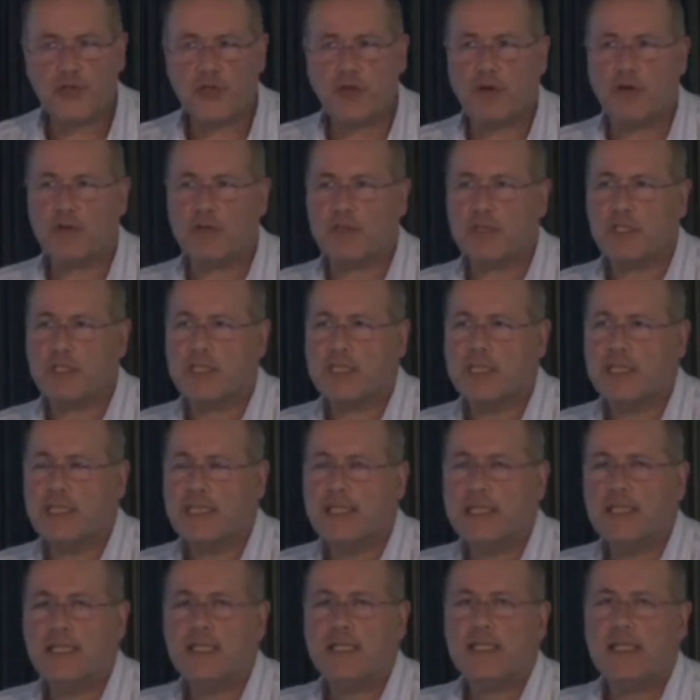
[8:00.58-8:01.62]
old.
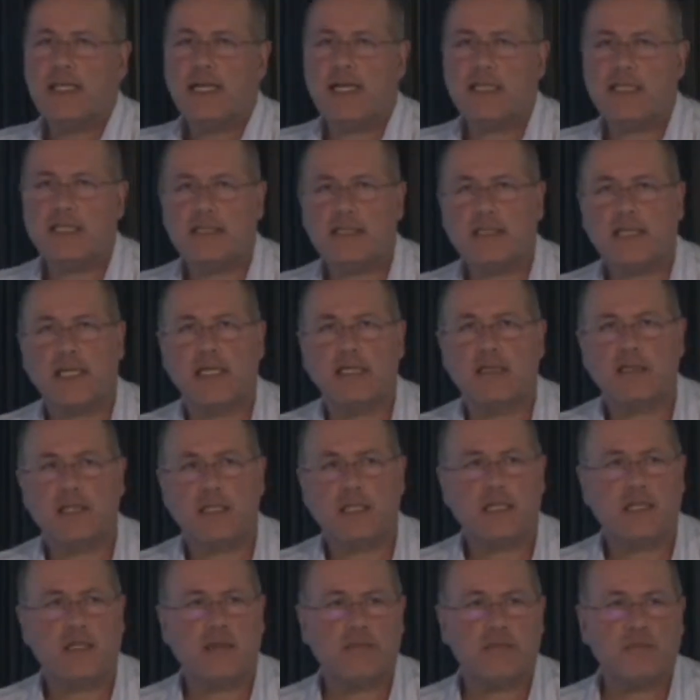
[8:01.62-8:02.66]
And he said,
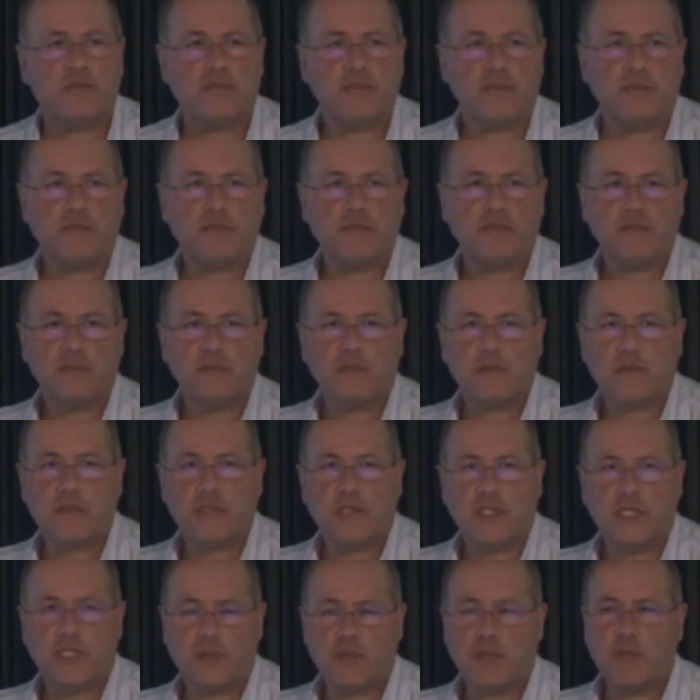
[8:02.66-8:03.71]

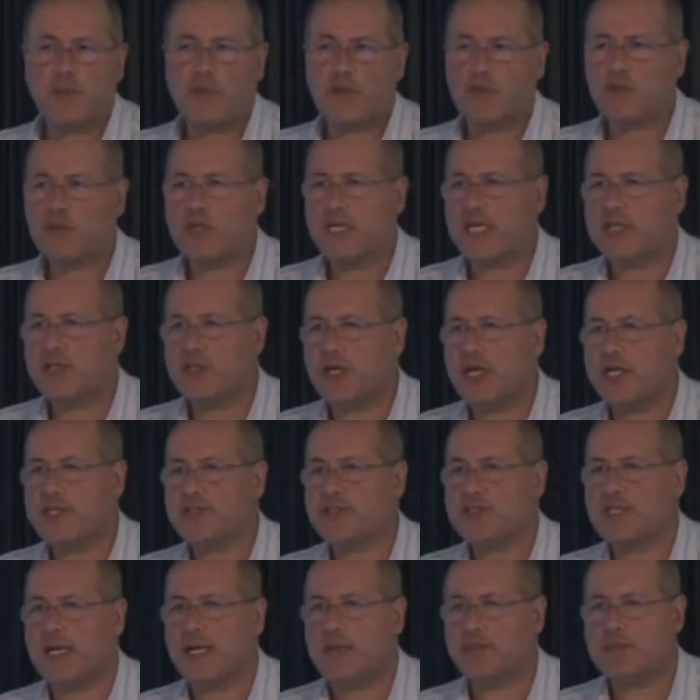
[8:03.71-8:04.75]
these people do get
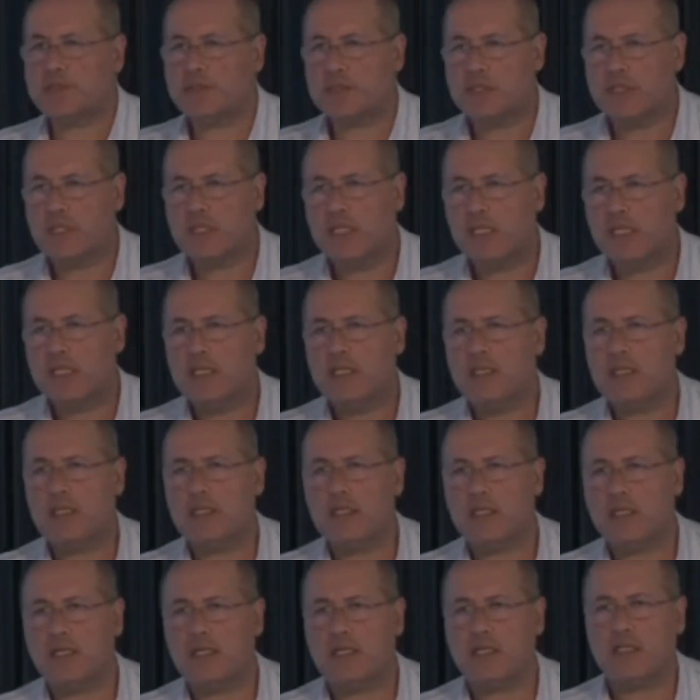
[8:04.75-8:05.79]
night cramps.
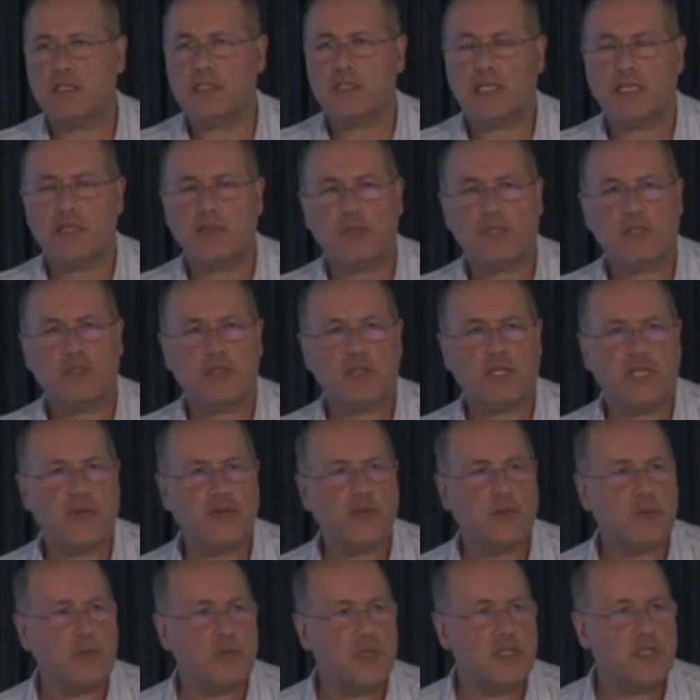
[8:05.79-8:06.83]
He said, but
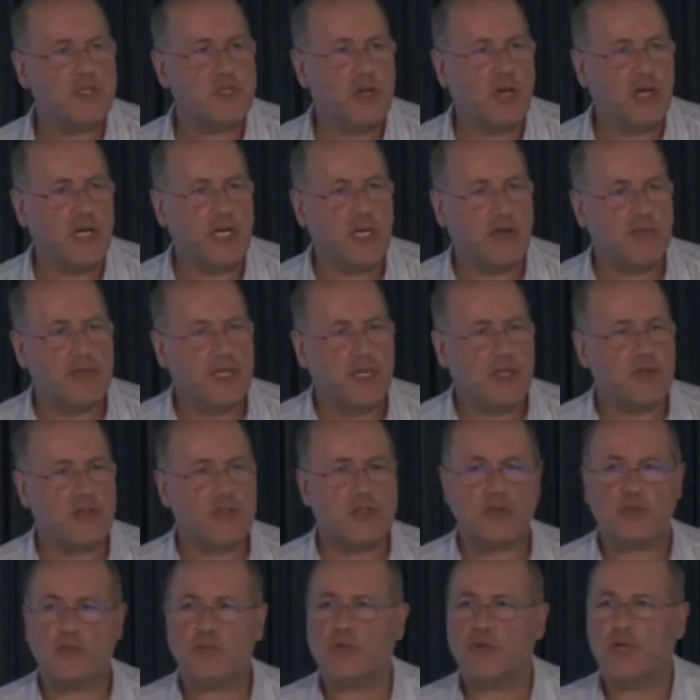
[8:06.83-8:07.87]
give them the stocking. If that
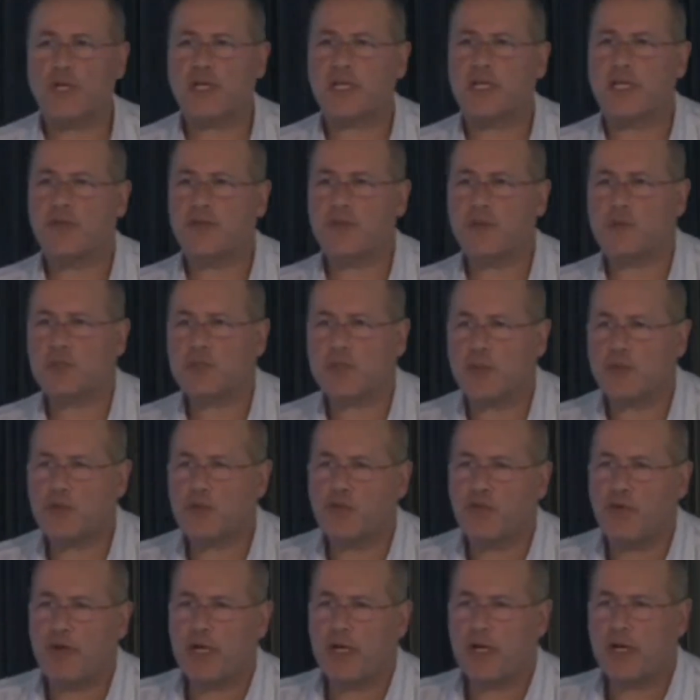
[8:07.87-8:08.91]
doesn't work, give them some
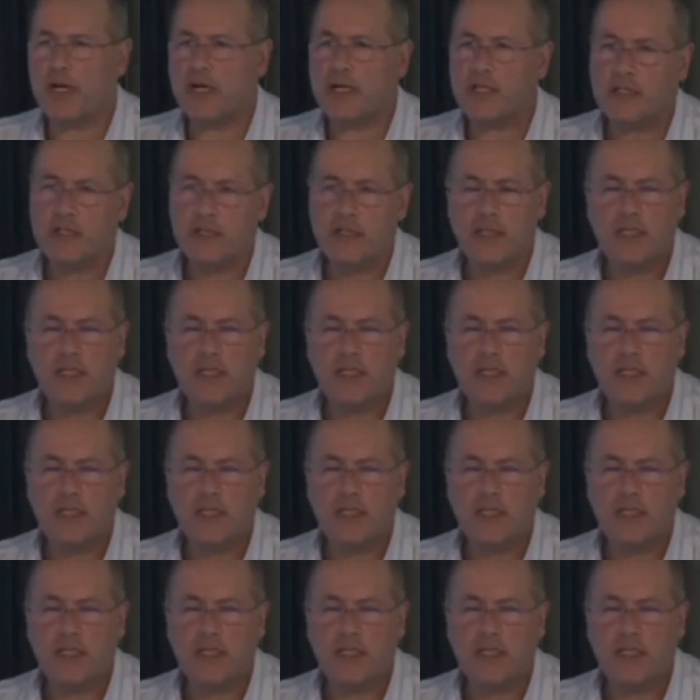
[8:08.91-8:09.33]
quinine,